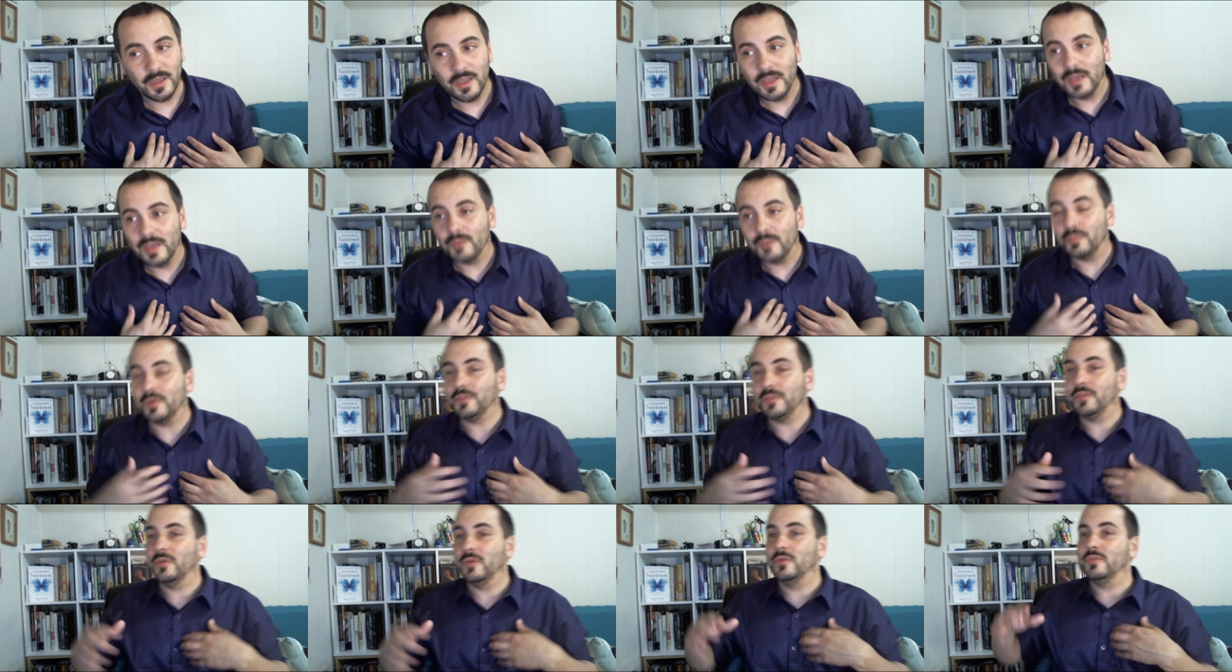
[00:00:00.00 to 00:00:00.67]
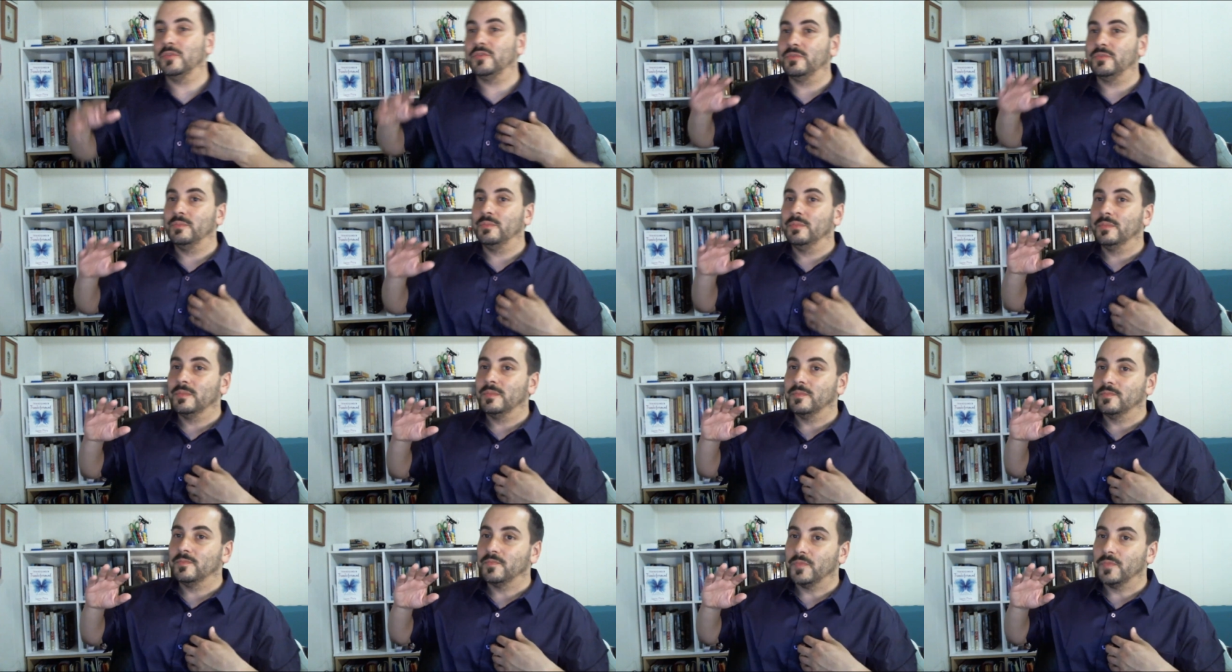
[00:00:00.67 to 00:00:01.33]
but those
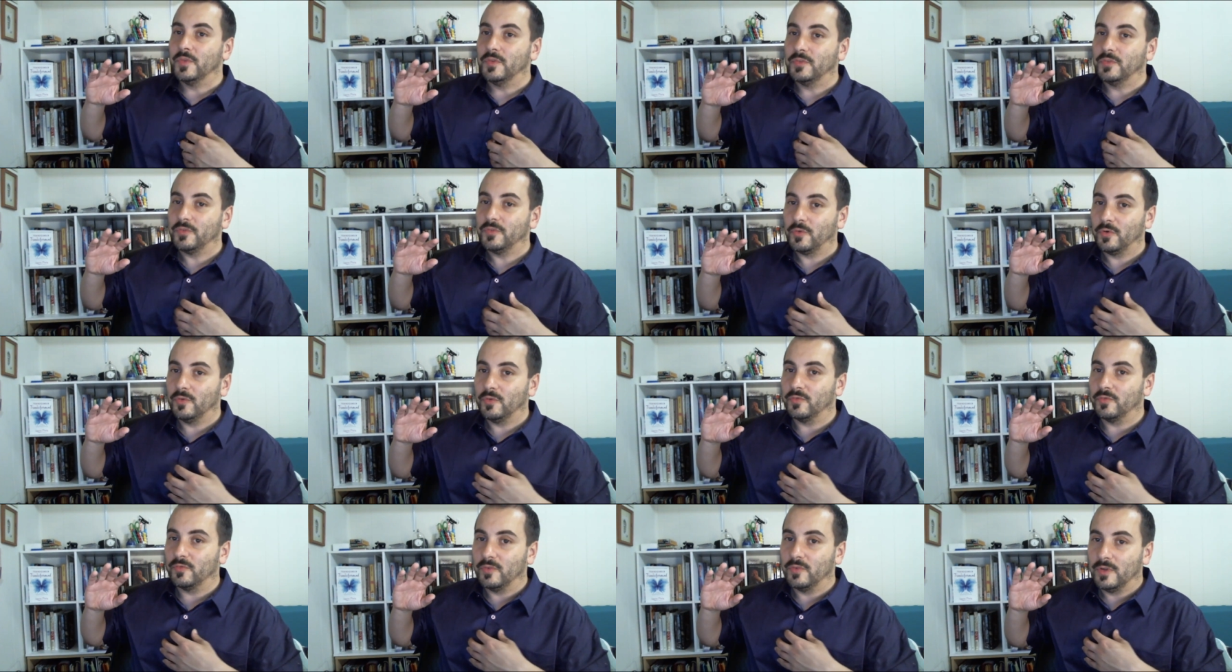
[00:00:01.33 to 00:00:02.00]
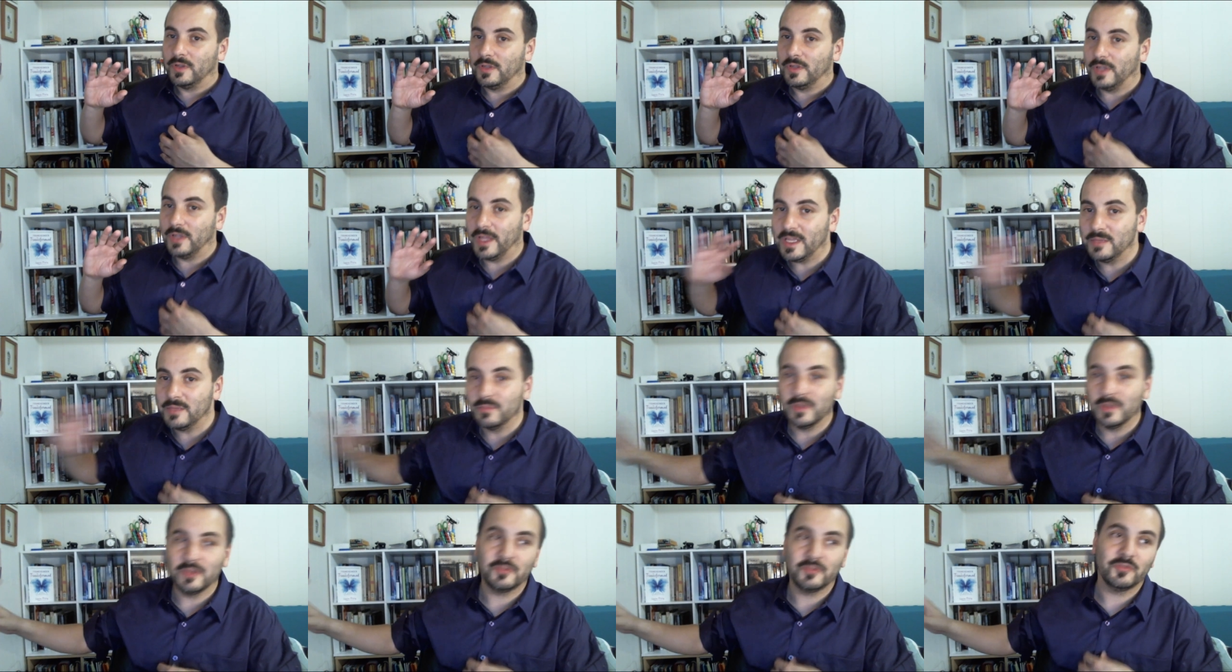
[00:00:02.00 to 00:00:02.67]
sort of lay
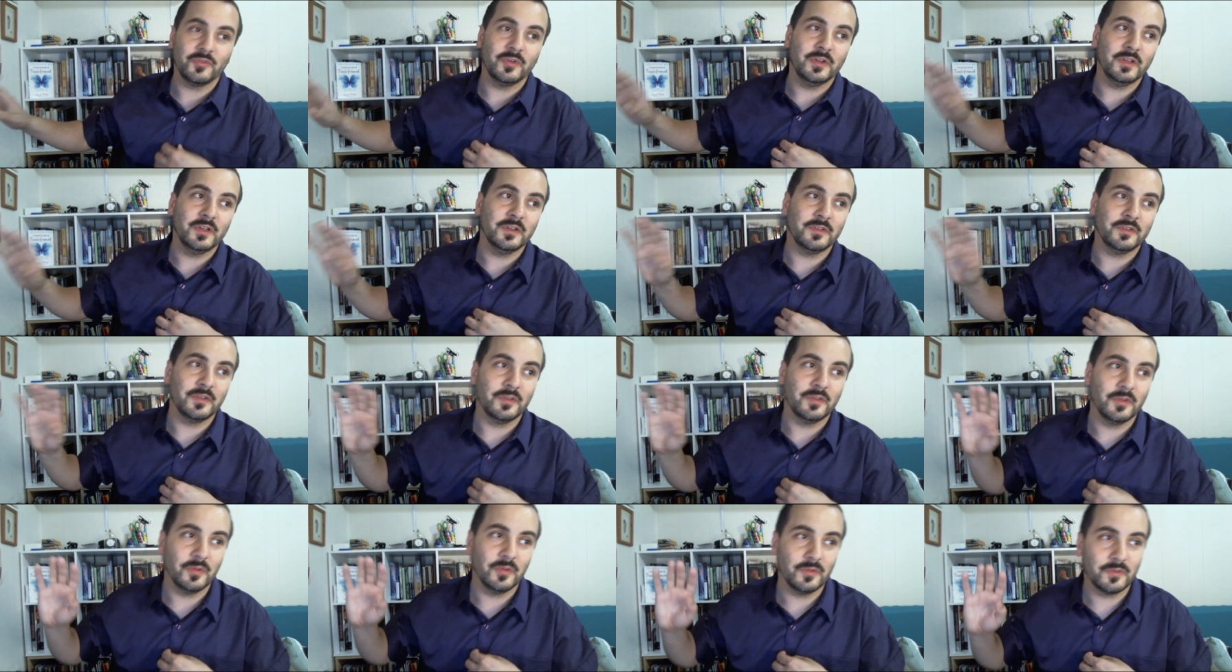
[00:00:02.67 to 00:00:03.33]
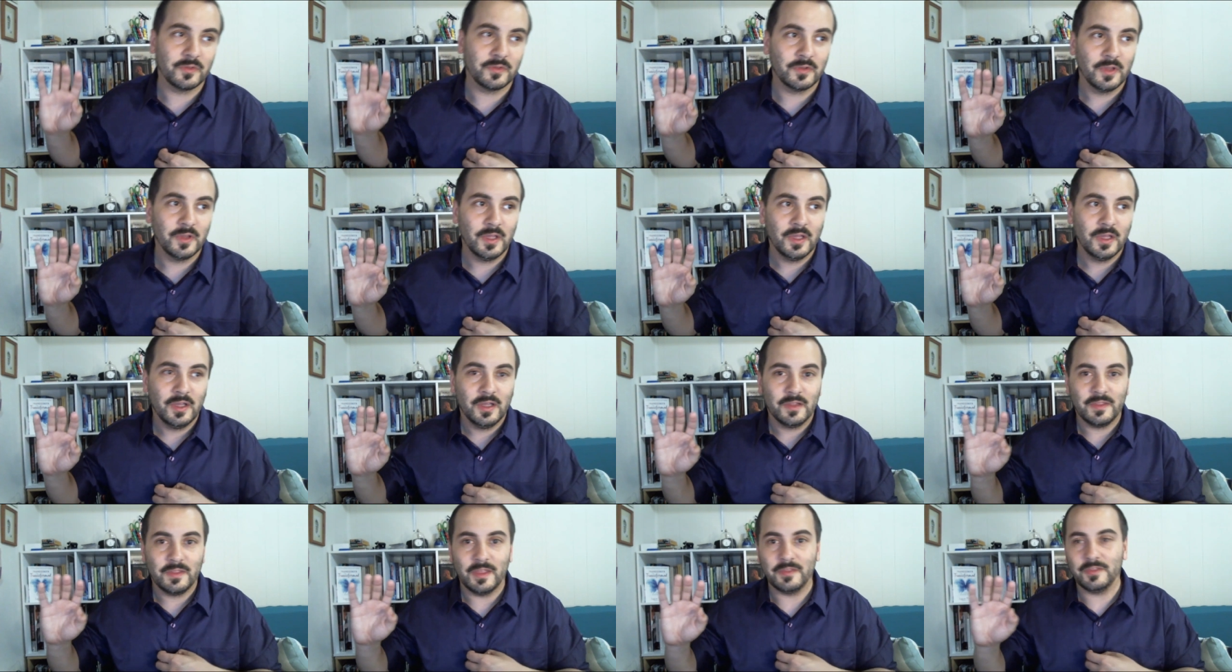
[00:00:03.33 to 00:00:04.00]
ministries and those
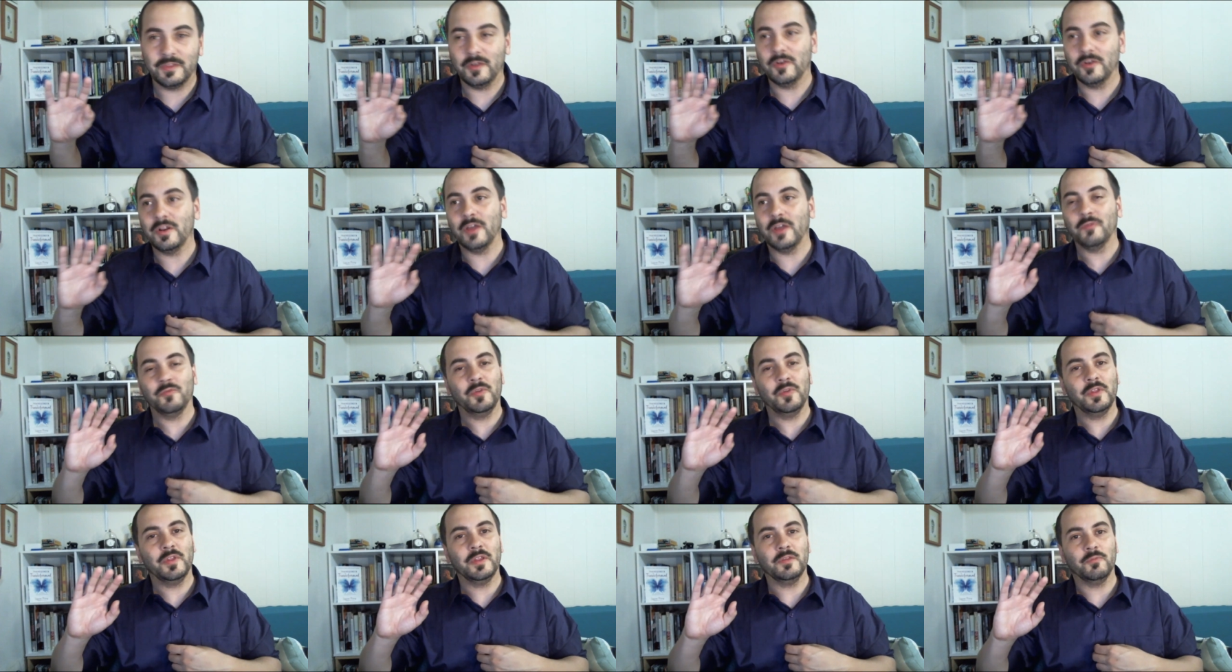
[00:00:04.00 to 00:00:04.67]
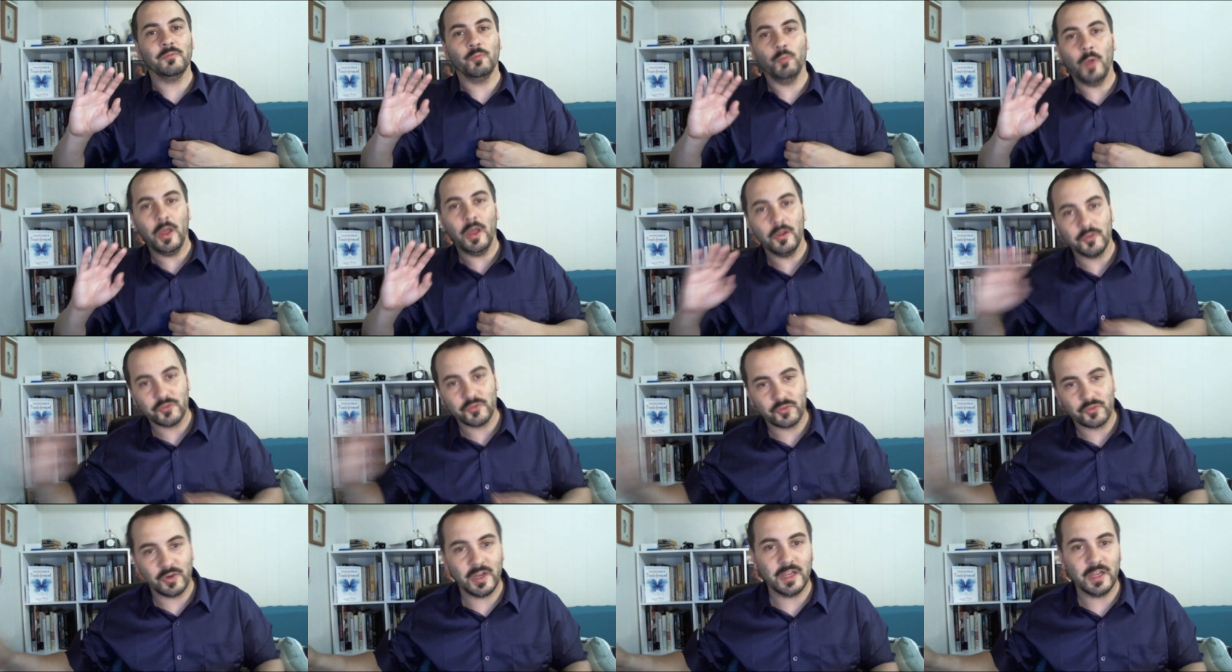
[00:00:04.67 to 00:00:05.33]
that they're not really well
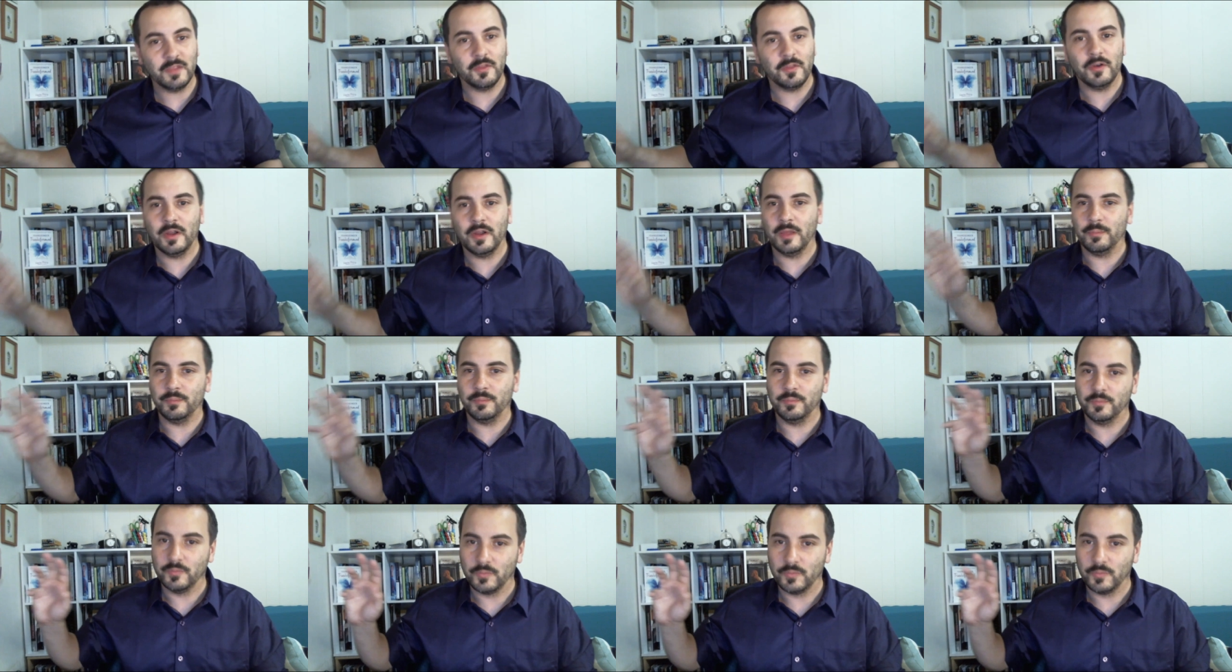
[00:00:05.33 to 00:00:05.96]
trained, they're not